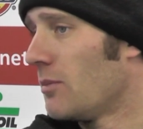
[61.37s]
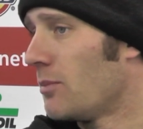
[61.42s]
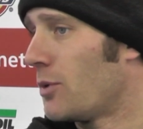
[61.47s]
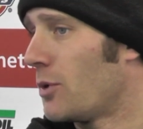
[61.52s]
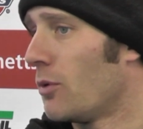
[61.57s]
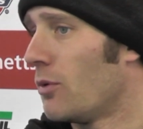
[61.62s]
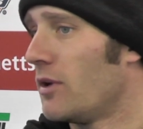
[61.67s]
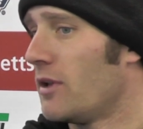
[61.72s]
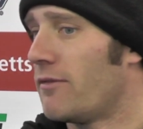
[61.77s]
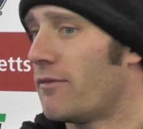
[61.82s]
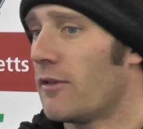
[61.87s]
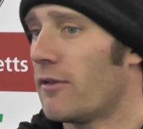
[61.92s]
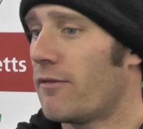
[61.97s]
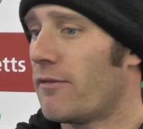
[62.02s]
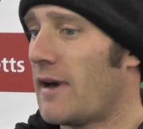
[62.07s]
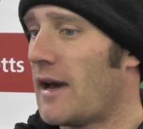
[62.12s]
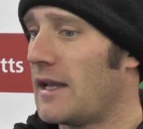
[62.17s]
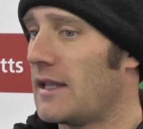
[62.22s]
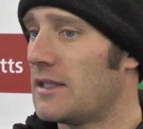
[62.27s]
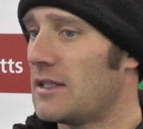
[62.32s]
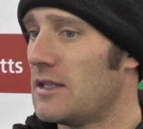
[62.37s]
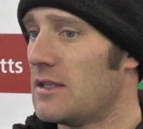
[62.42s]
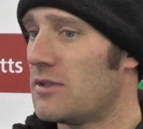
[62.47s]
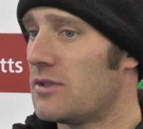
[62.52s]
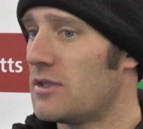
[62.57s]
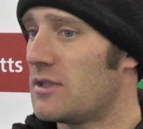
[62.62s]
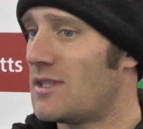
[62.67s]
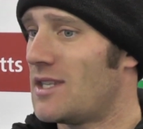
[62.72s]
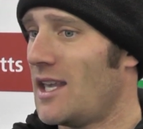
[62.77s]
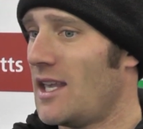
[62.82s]
purely for the fact is
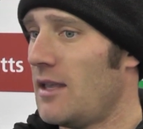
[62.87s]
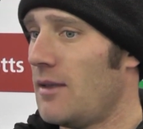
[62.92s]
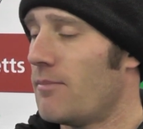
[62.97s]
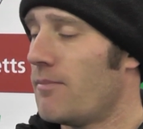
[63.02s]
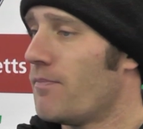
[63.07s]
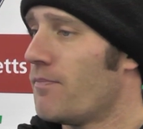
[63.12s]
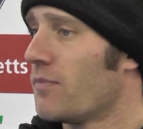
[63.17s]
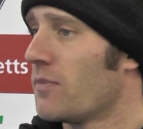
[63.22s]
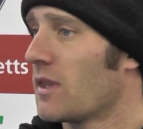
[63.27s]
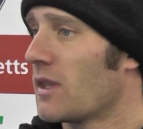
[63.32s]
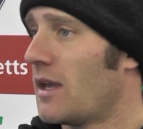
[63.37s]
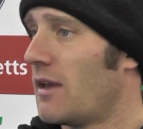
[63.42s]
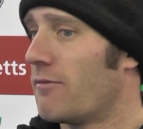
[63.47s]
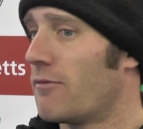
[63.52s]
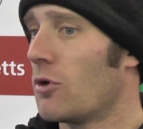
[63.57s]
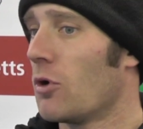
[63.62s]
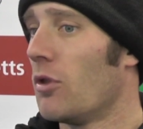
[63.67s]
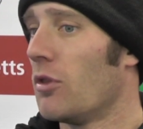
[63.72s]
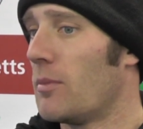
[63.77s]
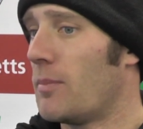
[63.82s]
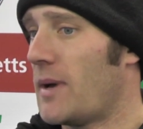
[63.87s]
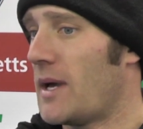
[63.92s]
the team have got the